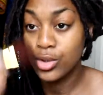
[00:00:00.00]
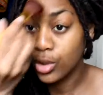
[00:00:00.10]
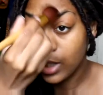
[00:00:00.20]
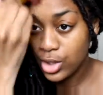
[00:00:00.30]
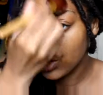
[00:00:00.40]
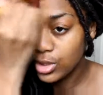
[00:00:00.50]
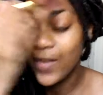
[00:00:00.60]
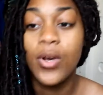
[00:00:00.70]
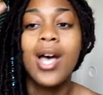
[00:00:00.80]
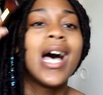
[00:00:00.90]
So I just
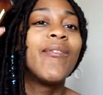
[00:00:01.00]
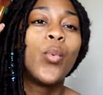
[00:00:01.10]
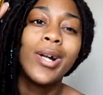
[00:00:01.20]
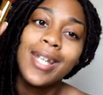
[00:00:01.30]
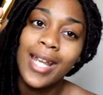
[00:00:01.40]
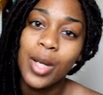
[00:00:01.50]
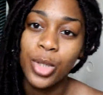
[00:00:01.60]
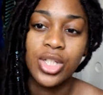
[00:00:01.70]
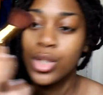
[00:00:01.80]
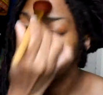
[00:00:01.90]
have one dedicated
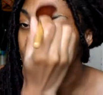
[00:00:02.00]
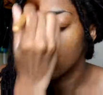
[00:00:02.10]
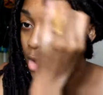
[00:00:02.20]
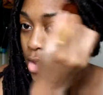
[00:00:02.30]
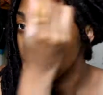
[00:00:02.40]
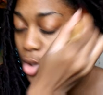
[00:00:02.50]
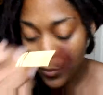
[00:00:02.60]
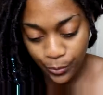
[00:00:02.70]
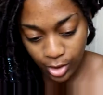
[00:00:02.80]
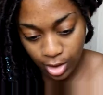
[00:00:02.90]
brush that I use for moisturizer. So
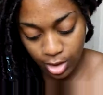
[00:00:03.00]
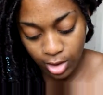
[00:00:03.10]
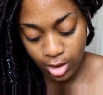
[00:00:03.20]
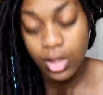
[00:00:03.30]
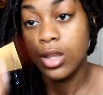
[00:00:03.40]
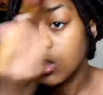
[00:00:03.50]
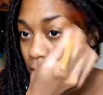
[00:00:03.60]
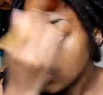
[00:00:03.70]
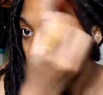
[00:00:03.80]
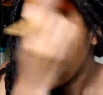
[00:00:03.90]
this
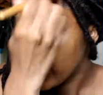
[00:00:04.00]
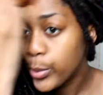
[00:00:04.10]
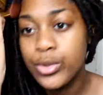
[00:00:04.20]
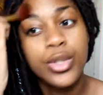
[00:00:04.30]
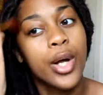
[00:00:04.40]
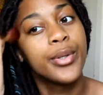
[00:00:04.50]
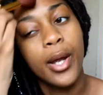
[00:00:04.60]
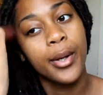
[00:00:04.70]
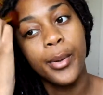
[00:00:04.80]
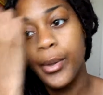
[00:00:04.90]
is what I'm going to use
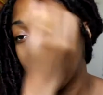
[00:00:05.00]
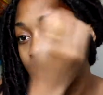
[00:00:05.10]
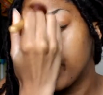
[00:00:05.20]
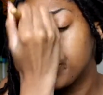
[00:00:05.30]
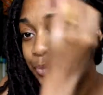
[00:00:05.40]
today, okay?